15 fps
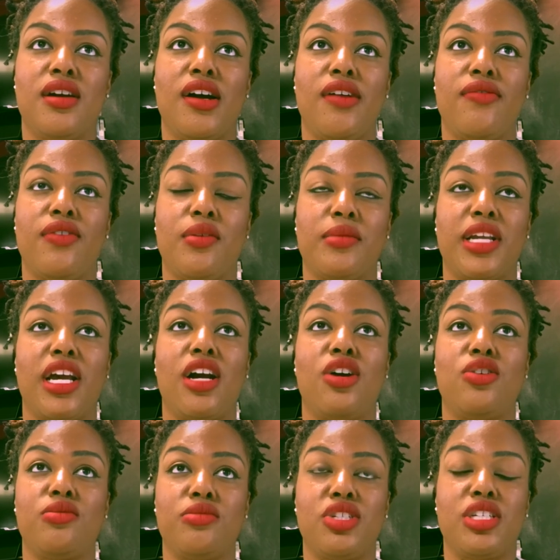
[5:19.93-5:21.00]
from that
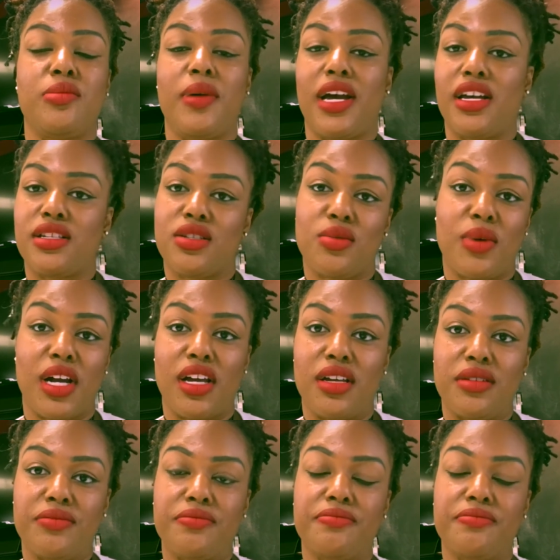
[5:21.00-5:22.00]
home, she passed away.